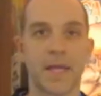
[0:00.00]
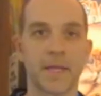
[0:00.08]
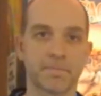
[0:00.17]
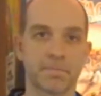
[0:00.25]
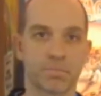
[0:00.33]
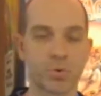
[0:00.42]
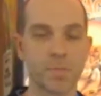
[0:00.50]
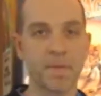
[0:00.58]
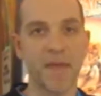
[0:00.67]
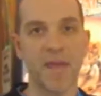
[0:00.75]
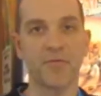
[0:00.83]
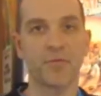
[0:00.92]
And
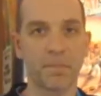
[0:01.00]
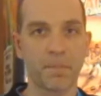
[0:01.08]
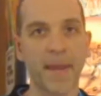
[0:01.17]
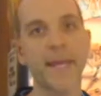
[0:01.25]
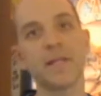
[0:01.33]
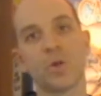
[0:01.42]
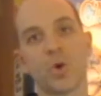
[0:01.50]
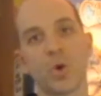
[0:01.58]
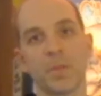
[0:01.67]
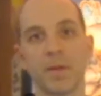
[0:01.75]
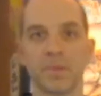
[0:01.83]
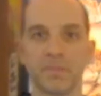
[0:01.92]
prepare for pain,
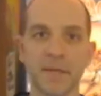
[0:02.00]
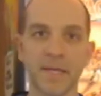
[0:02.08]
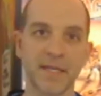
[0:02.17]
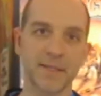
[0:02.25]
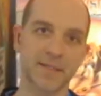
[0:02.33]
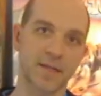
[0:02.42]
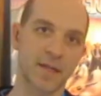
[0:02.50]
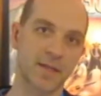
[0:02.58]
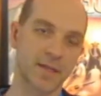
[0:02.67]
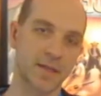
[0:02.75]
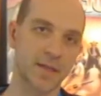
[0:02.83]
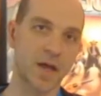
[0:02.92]
lawman, means
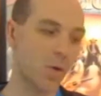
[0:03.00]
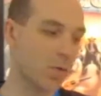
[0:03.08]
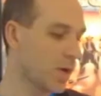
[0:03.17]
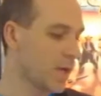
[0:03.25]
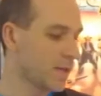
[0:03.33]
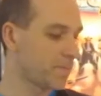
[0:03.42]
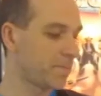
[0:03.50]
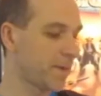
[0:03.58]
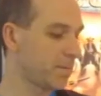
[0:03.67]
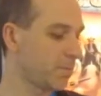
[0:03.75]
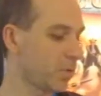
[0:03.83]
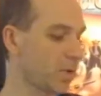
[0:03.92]
that now the
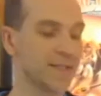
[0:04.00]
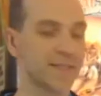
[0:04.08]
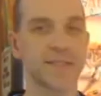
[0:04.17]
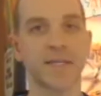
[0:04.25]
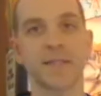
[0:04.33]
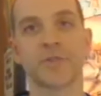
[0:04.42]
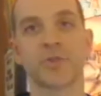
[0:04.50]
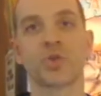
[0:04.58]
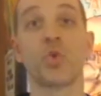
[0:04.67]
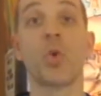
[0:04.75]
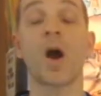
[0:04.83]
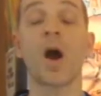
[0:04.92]
pinball is set
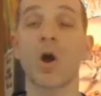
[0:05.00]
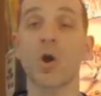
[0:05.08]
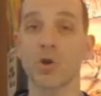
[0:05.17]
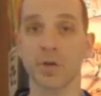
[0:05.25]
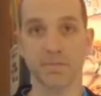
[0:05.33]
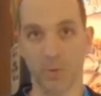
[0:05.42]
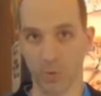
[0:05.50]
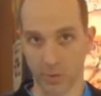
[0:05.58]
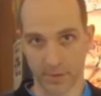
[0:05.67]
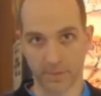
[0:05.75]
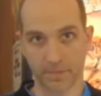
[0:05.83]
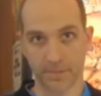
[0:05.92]
to hard
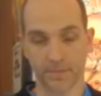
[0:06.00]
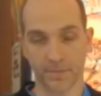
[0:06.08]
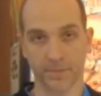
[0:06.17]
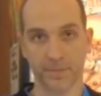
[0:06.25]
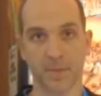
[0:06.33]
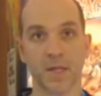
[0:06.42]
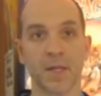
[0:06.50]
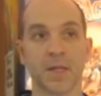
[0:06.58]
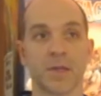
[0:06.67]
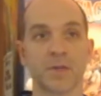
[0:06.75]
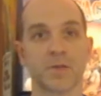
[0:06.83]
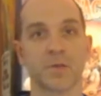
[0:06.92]
mode.
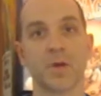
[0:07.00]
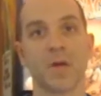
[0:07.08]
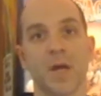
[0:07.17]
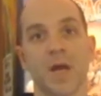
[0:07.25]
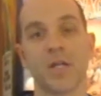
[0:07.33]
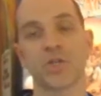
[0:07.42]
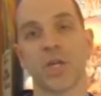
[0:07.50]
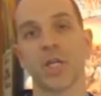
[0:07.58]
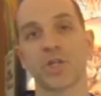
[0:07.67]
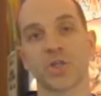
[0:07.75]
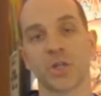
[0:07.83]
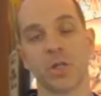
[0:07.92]
So I
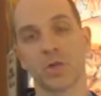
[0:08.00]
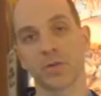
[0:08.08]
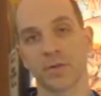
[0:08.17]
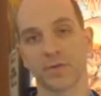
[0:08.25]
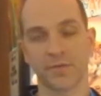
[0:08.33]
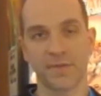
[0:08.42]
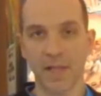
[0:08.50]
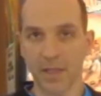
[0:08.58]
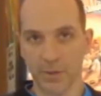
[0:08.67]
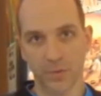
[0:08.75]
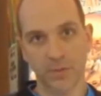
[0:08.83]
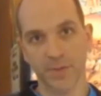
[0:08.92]
changed a lot of
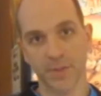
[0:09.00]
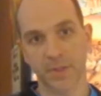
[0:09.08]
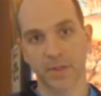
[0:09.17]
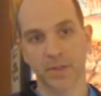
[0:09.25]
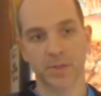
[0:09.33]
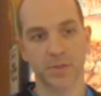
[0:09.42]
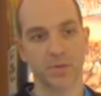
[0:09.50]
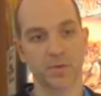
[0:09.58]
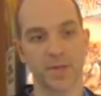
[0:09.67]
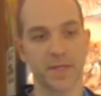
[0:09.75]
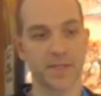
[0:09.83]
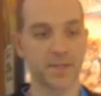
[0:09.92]
values
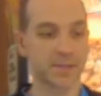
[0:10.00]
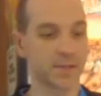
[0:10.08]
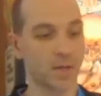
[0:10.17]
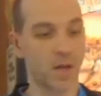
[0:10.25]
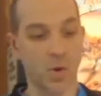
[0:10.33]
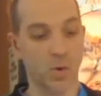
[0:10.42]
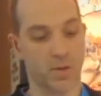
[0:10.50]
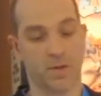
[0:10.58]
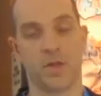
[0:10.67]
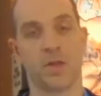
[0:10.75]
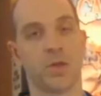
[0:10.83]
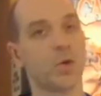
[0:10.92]
so that it's now
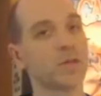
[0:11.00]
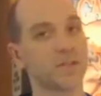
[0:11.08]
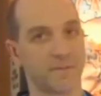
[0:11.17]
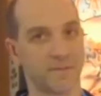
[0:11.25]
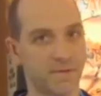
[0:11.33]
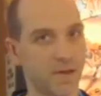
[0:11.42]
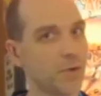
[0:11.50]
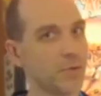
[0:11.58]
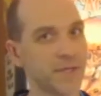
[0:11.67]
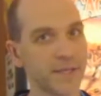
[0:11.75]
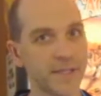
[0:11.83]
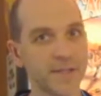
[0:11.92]
not
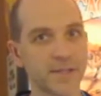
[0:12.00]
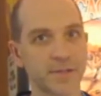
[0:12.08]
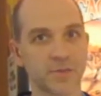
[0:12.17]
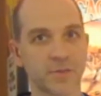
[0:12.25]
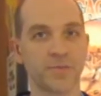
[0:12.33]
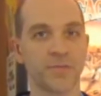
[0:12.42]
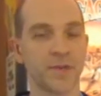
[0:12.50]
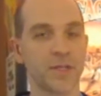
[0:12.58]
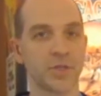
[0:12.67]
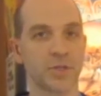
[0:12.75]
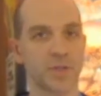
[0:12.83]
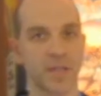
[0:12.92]
very easy to
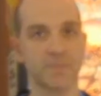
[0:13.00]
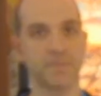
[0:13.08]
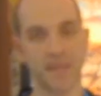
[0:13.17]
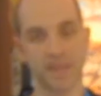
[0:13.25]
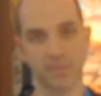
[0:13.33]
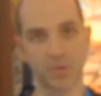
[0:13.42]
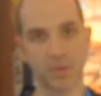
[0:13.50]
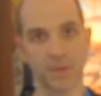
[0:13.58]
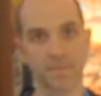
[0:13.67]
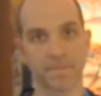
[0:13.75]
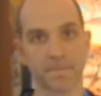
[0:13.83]
finish that pinball.